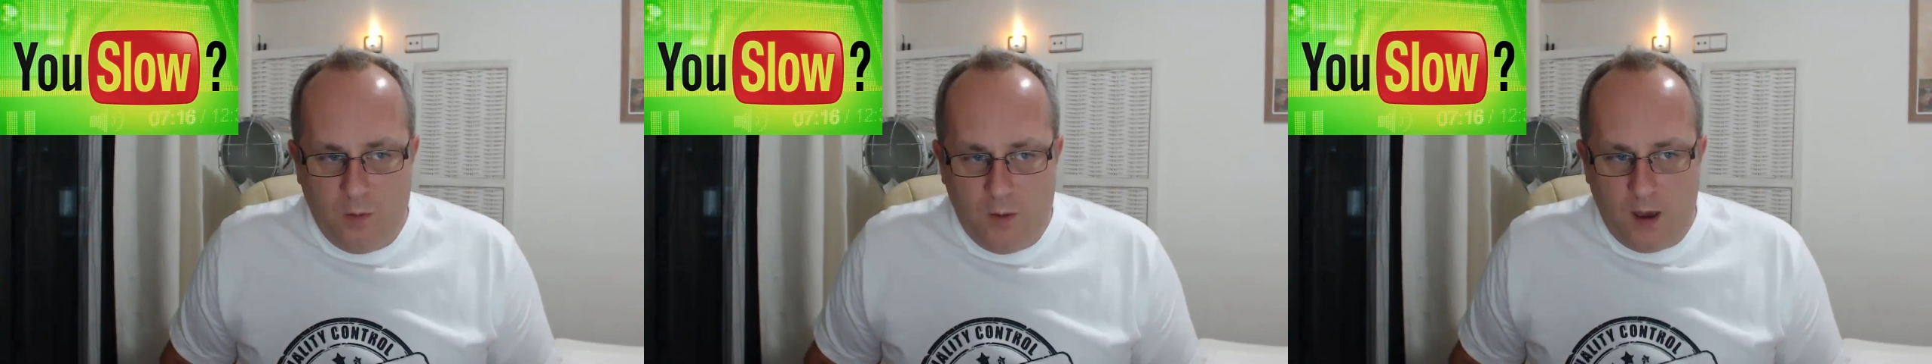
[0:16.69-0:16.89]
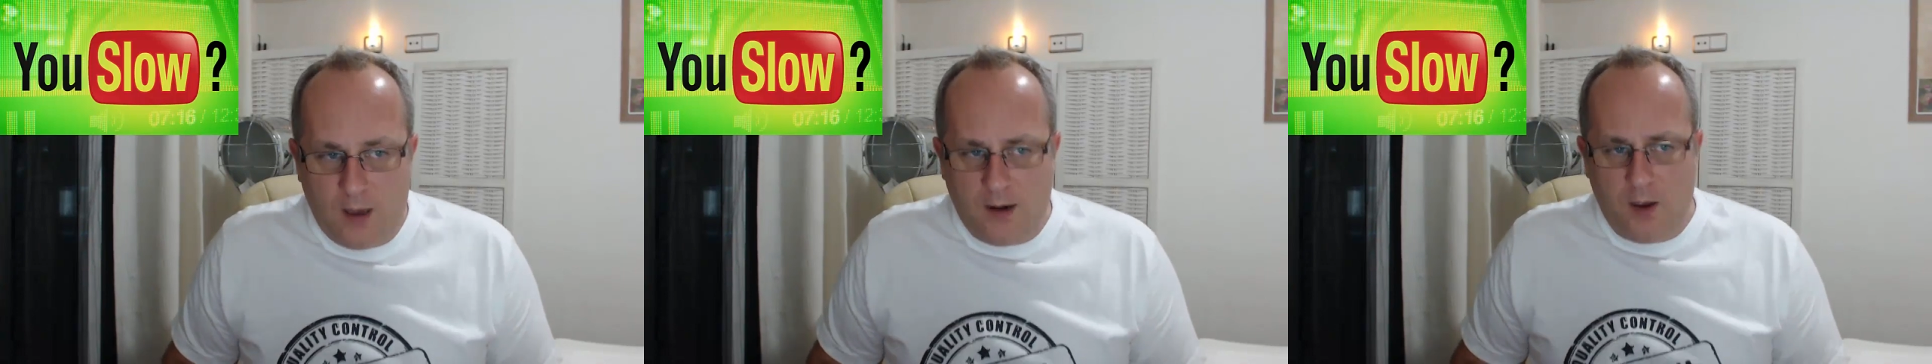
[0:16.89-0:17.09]

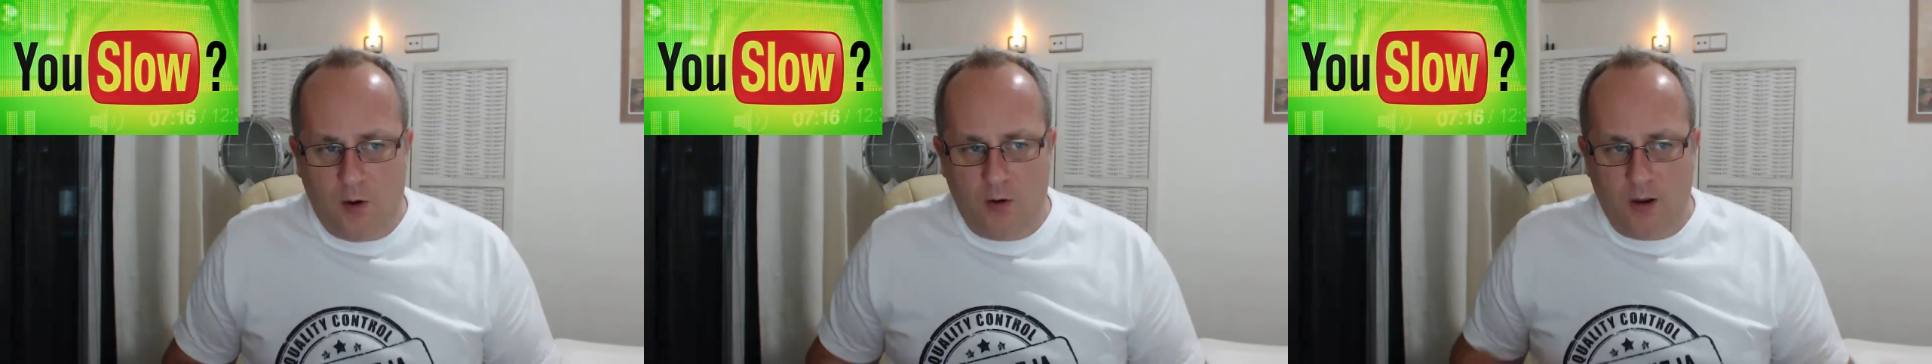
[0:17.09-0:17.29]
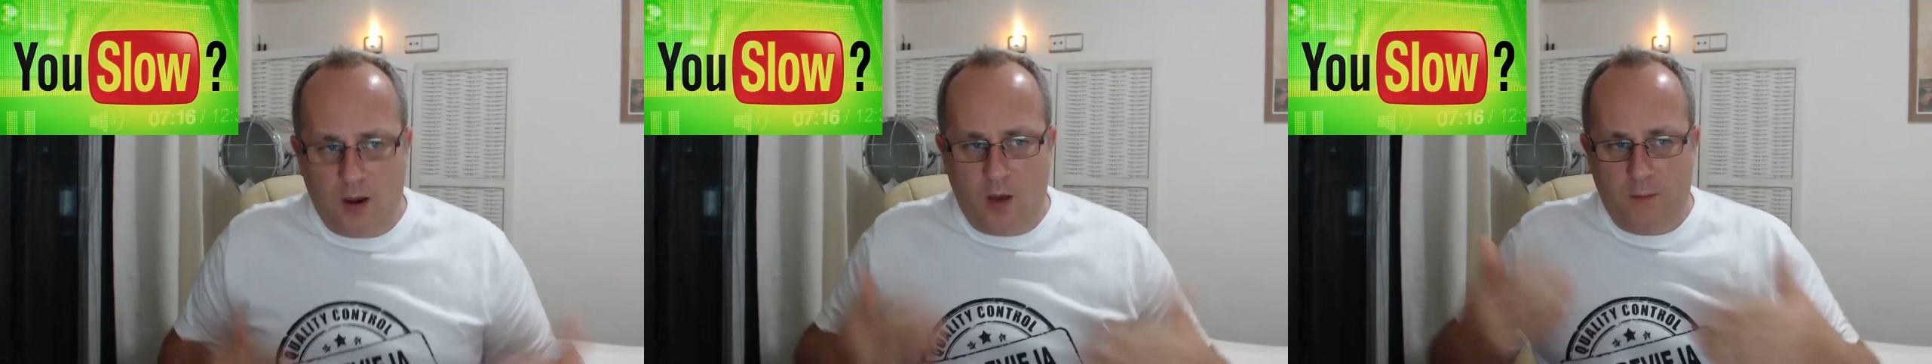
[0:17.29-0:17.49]
But I know
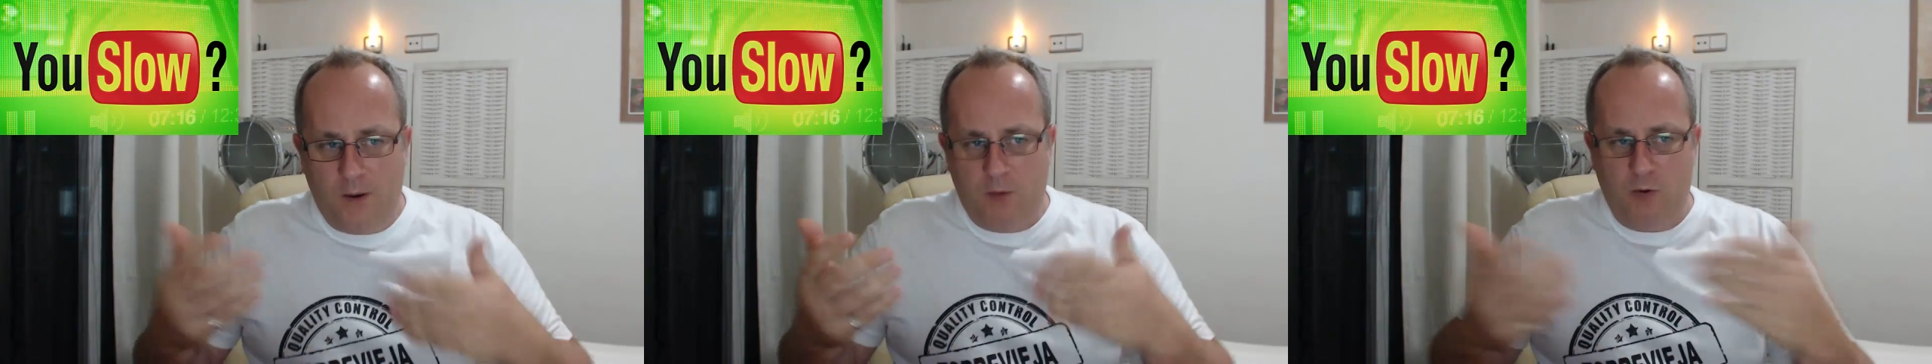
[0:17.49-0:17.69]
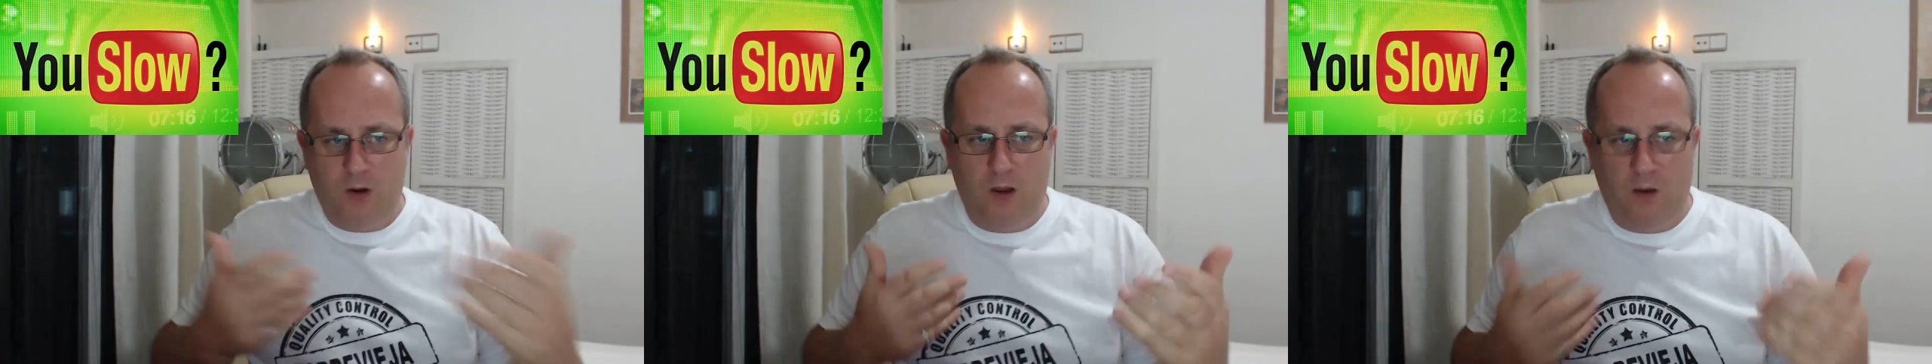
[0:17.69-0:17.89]
a lot of
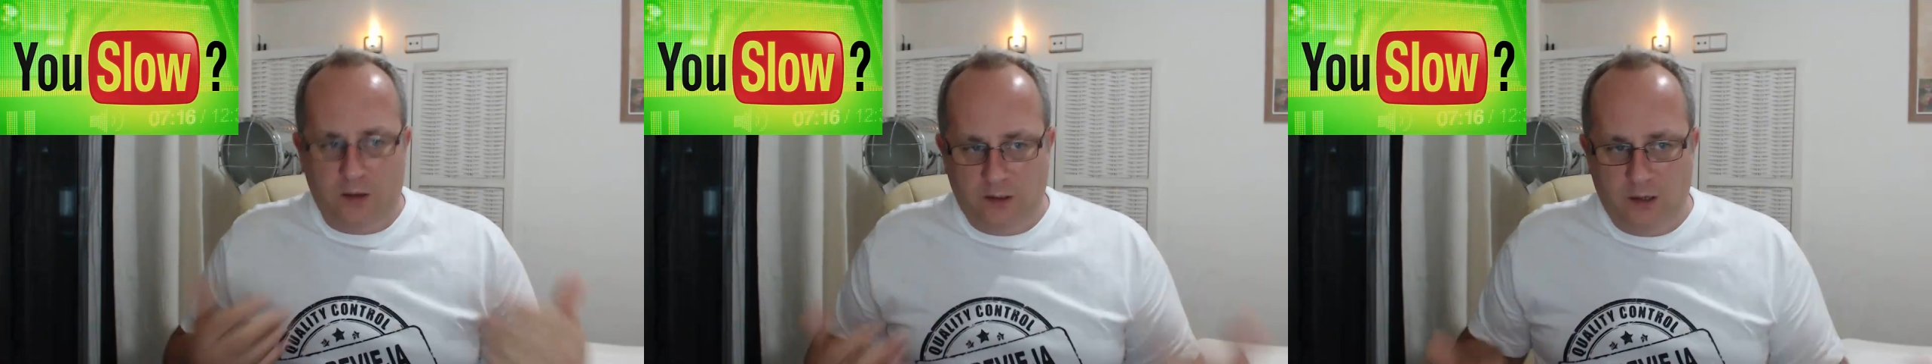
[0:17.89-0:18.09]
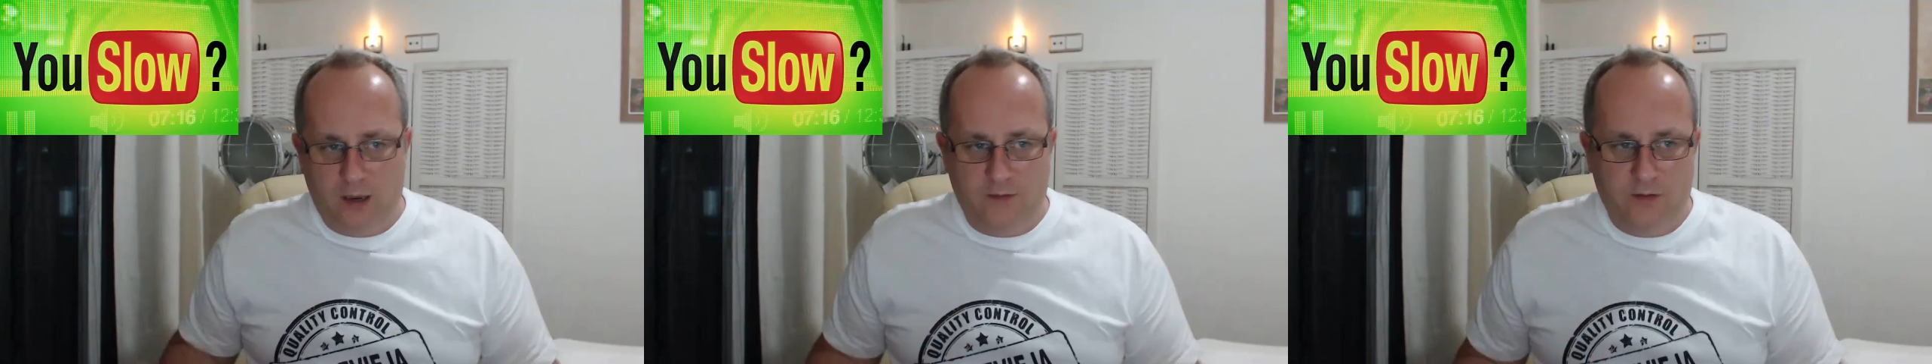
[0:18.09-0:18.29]
people would like
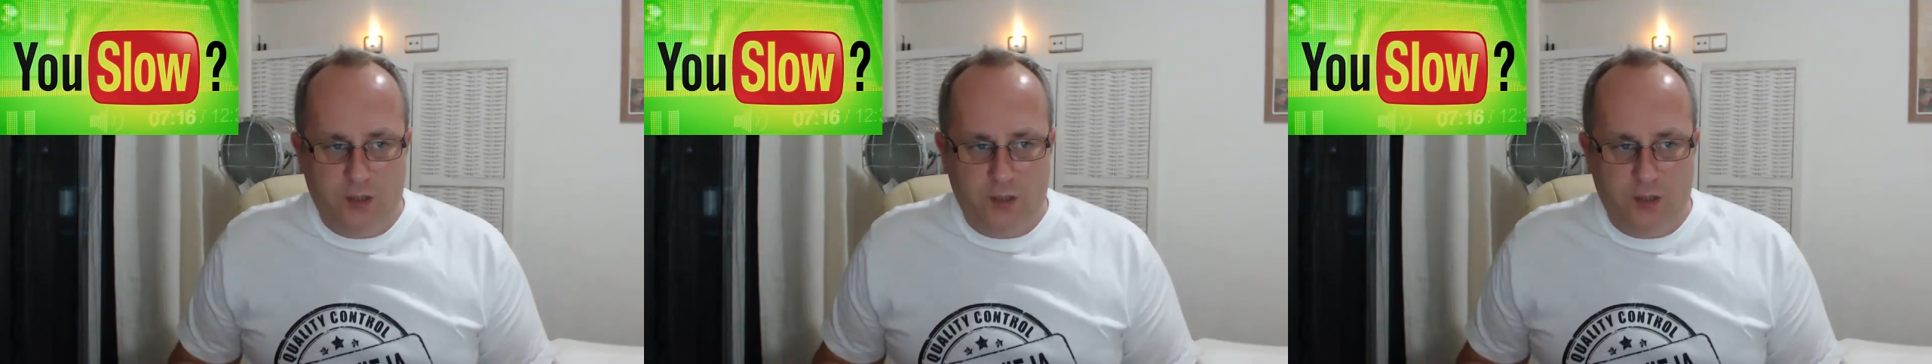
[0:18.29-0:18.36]
to have